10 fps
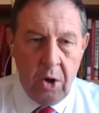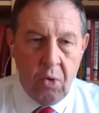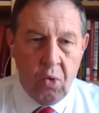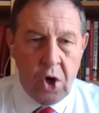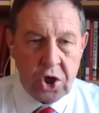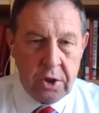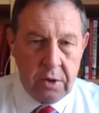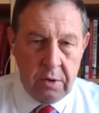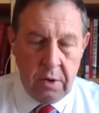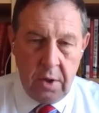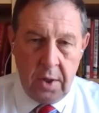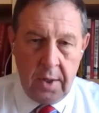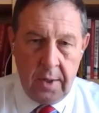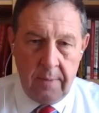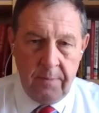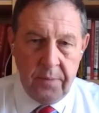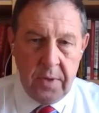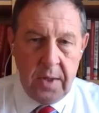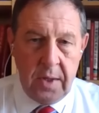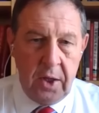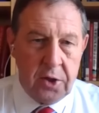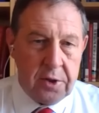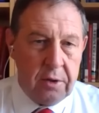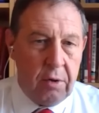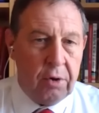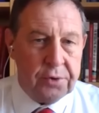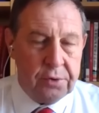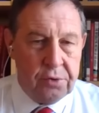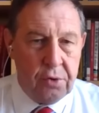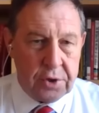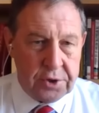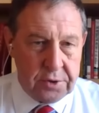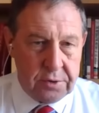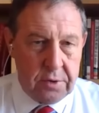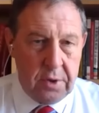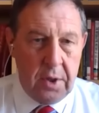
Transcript: Russian Eastern Orthodox